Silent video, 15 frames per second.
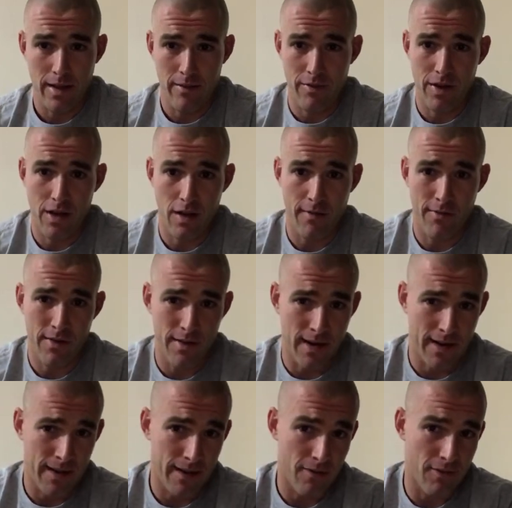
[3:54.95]
and recover
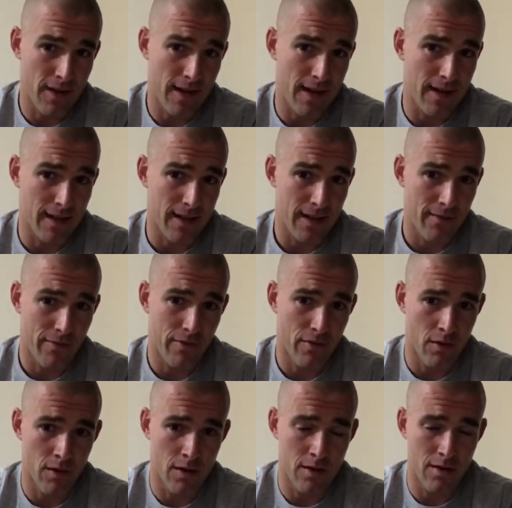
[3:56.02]
and get ready again
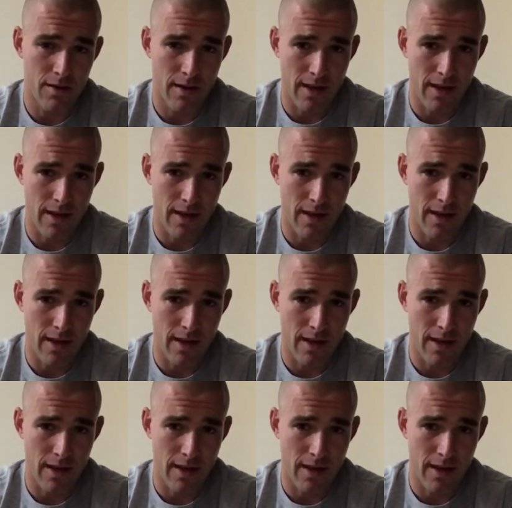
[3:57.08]
for